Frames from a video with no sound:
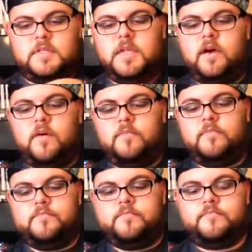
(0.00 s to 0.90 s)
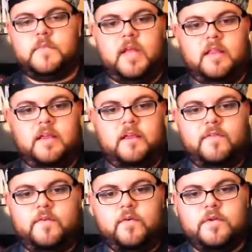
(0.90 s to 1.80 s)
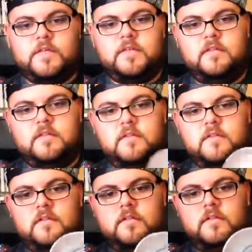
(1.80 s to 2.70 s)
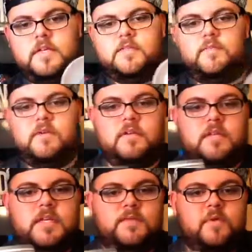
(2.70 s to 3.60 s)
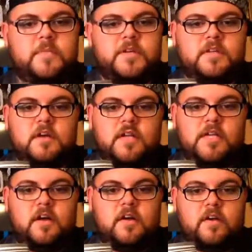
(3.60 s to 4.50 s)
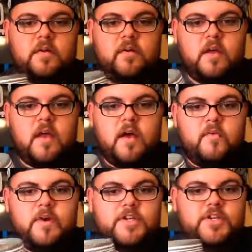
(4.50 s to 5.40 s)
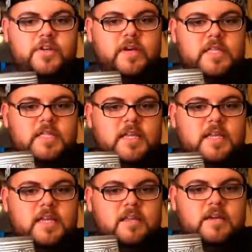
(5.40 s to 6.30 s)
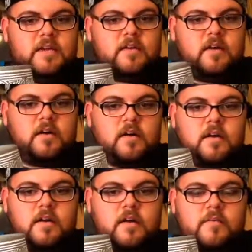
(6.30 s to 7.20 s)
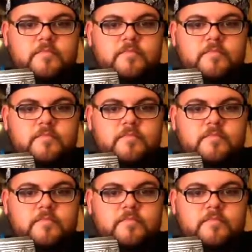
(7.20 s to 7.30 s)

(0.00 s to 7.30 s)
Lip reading: So, and then of course, this warmer is called Hidalgo, which you can see that there are